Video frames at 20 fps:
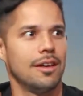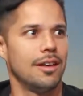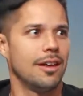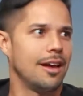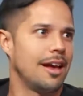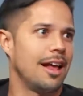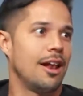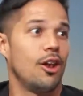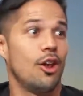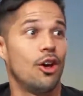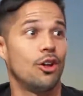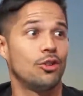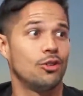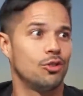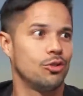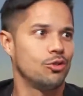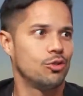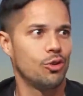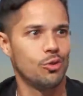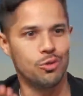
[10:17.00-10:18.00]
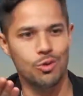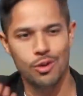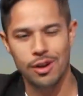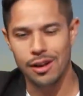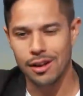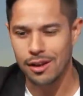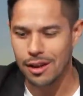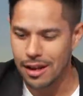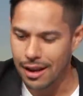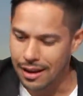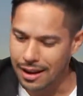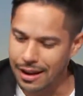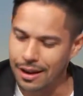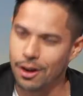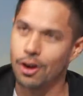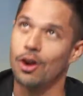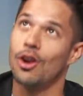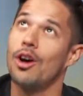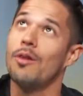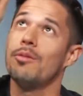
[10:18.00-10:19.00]
a lot. So you can like
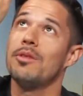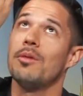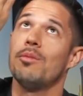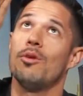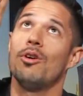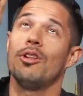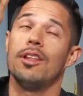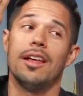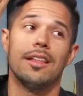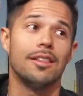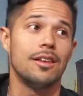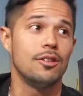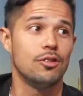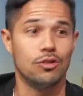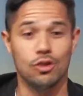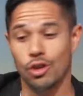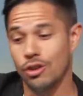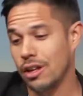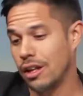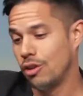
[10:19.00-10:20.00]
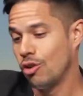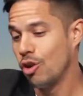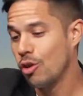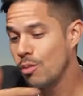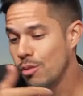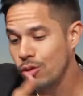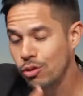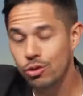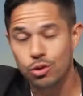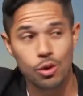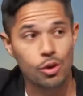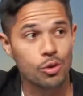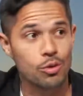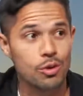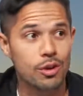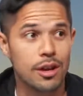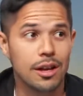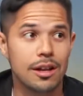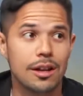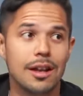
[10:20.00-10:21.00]
lob the ball like this, not a normal stroke.
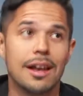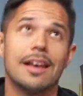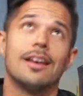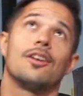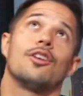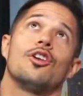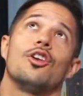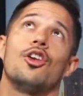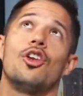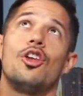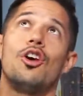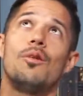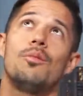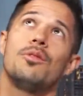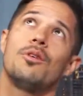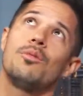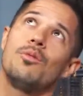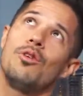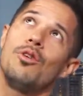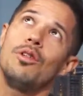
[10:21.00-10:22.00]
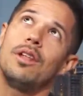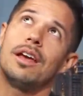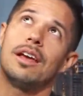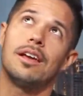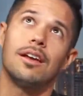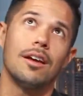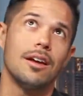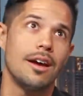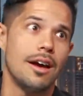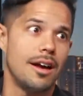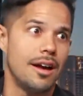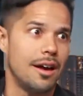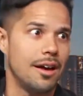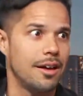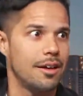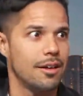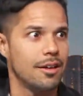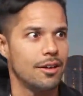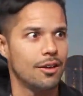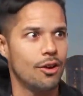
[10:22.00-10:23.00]
You can like lob the ball like
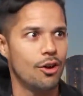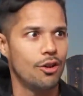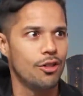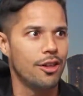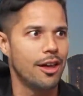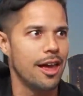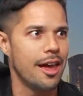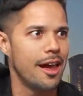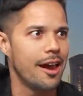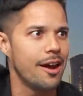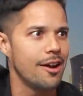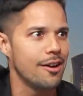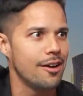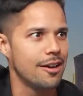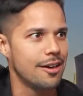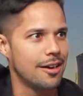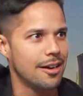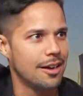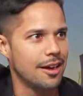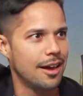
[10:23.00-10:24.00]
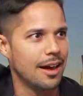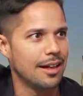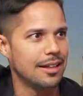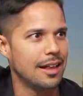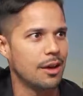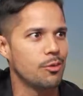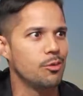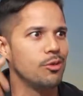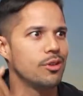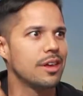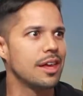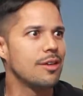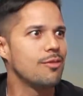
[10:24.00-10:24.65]
on the air, and that will give